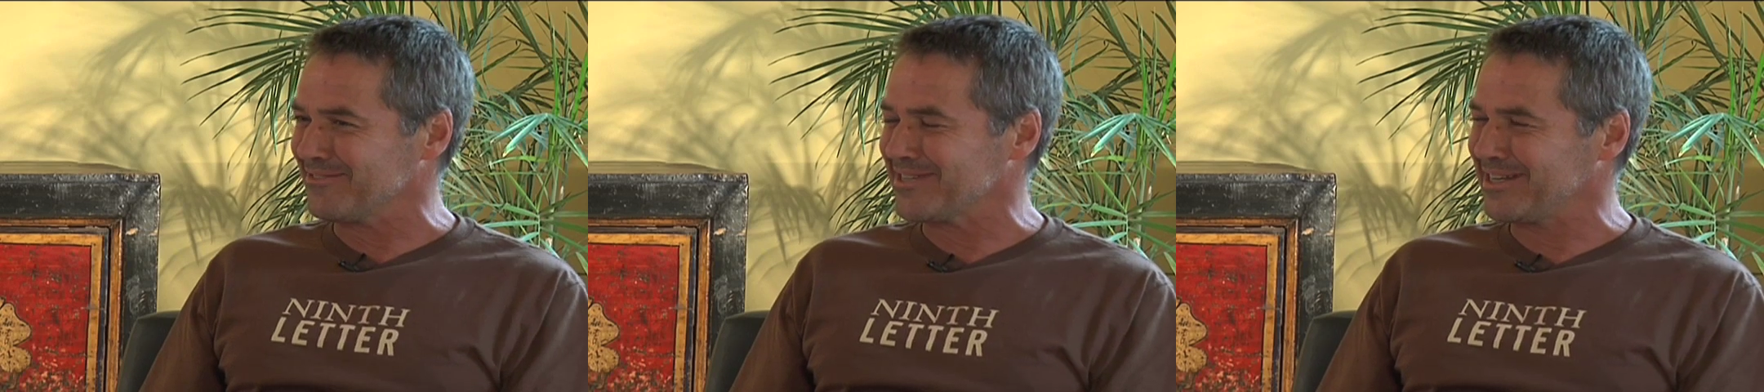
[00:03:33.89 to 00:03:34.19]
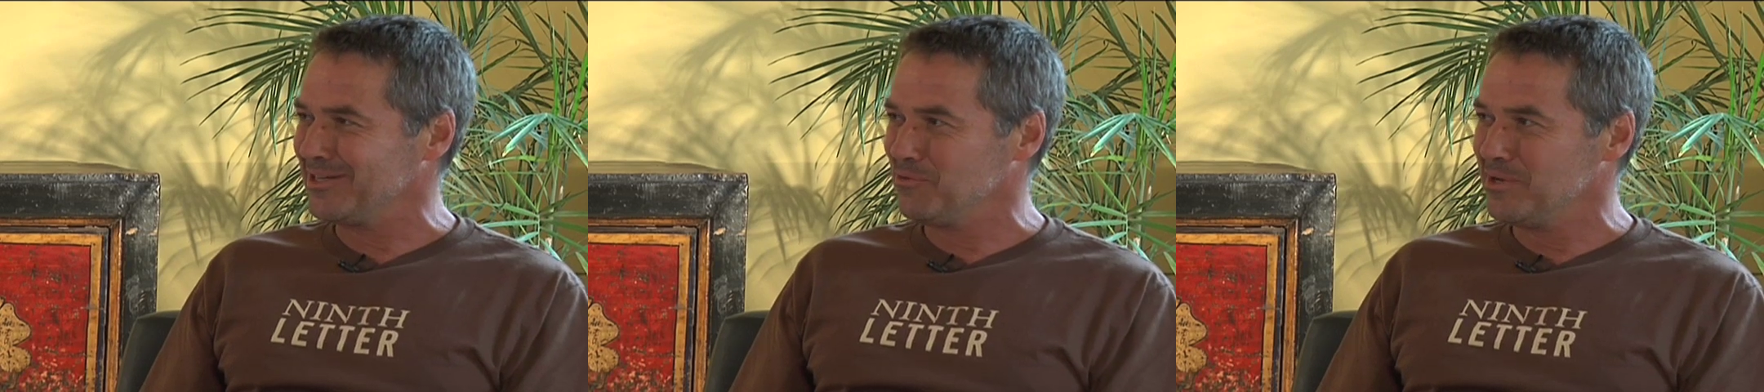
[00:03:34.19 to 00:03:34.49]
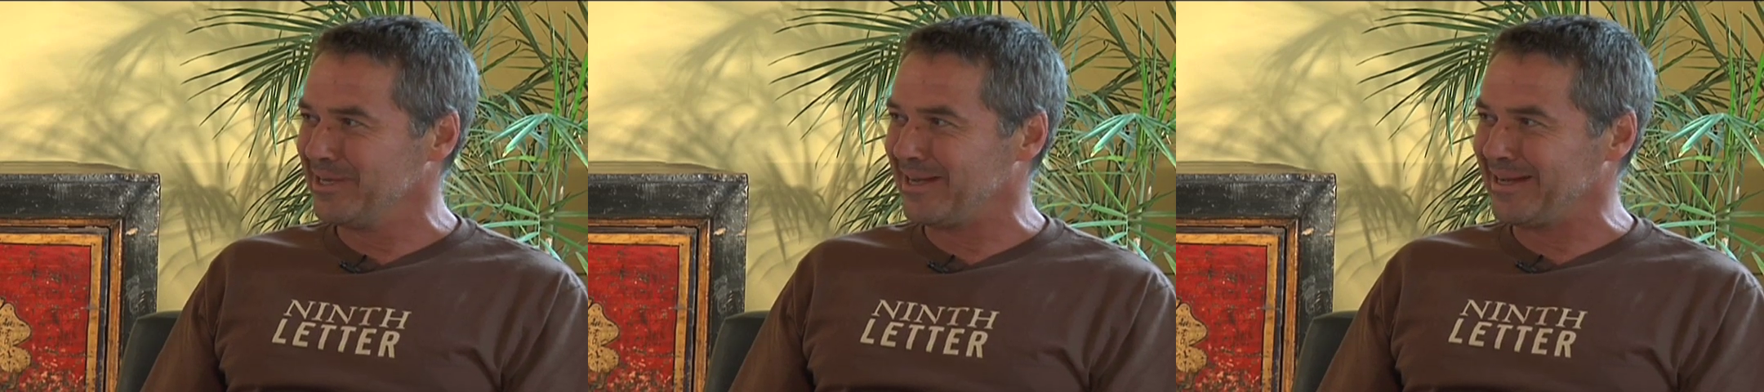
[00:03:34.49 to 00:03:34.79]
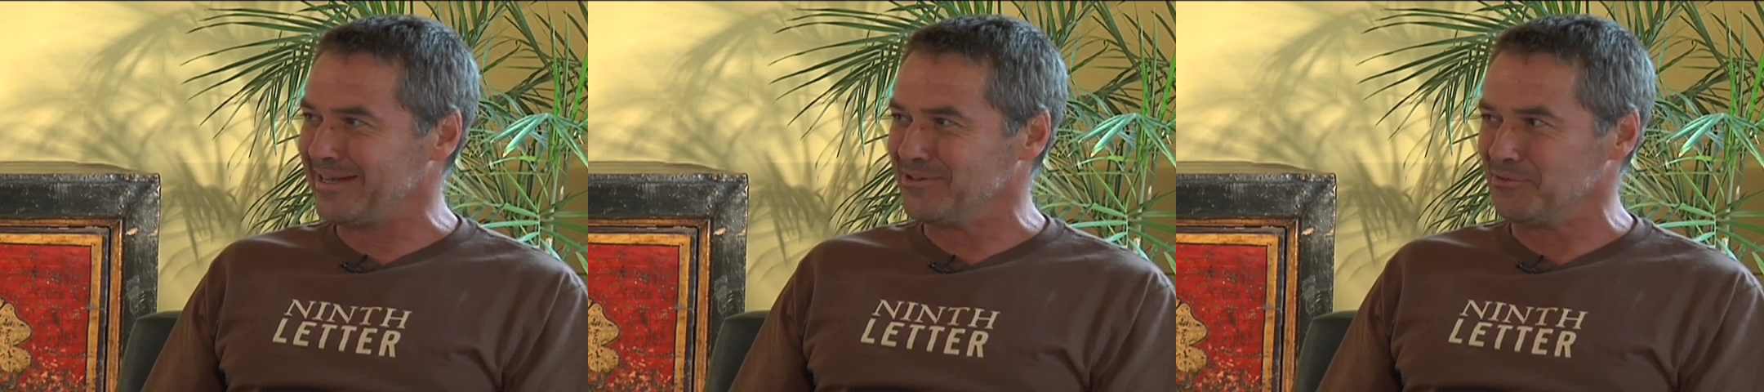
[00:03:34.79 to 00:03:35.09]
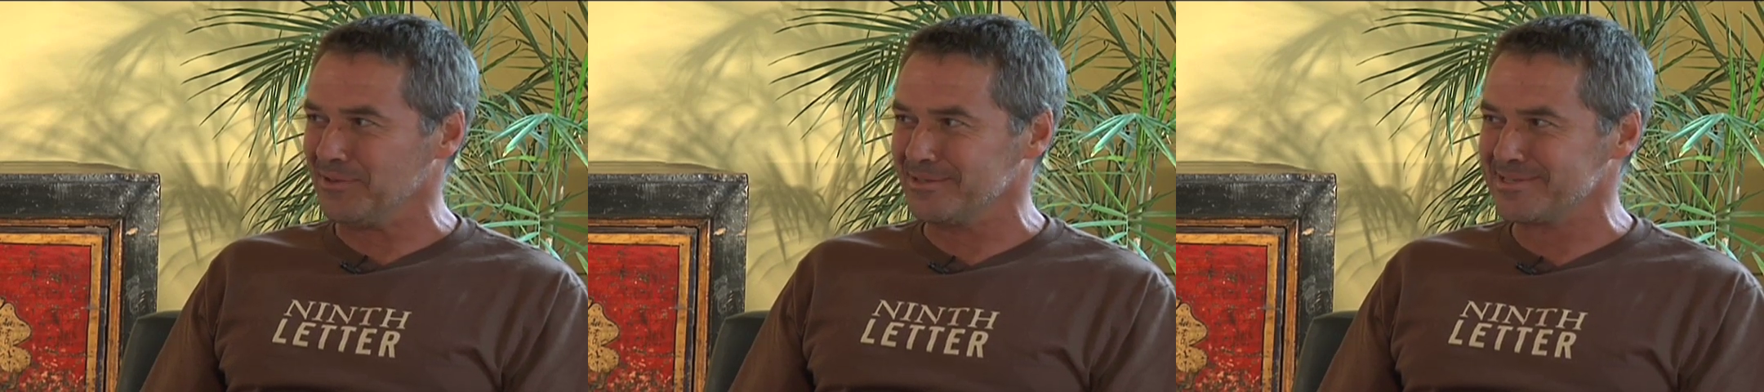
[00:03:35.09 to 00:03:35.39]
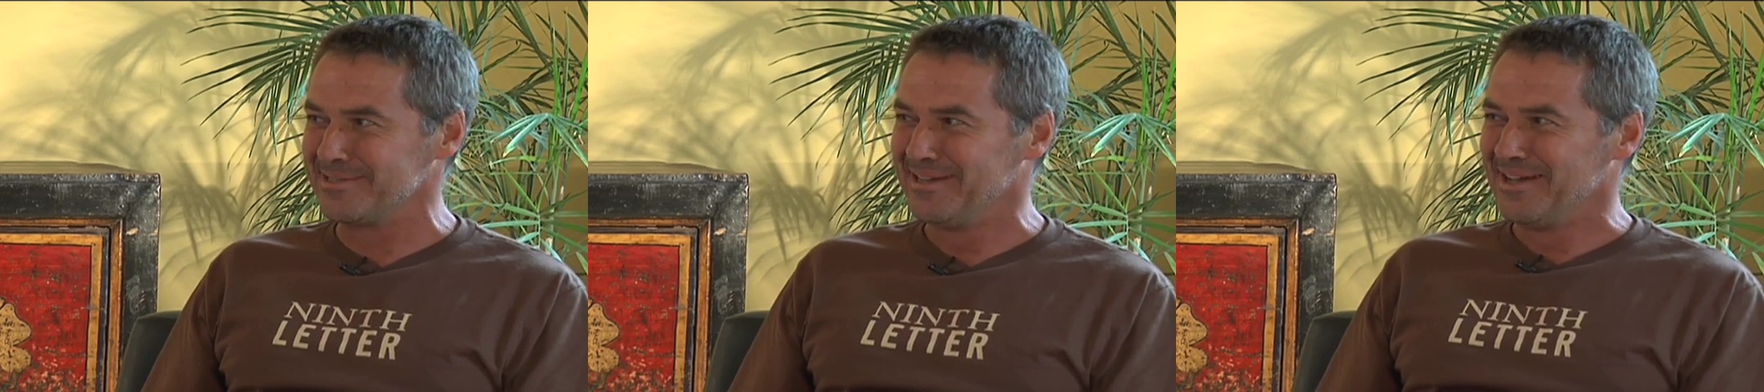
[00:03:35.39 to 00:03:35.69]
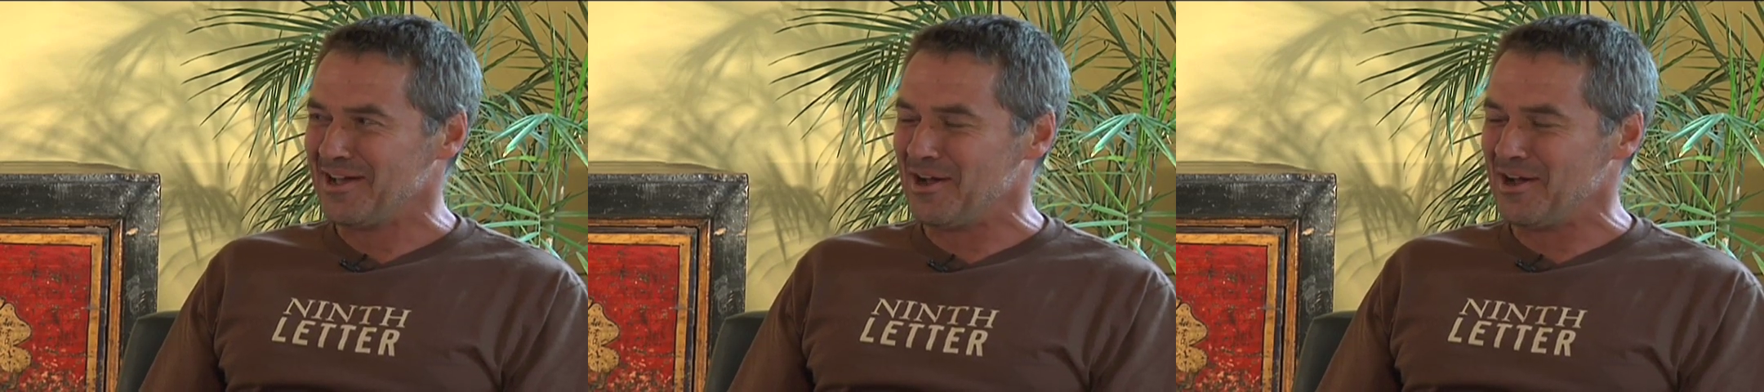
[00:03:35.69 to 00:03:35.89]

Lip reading: and I was like, you know what, I can do this.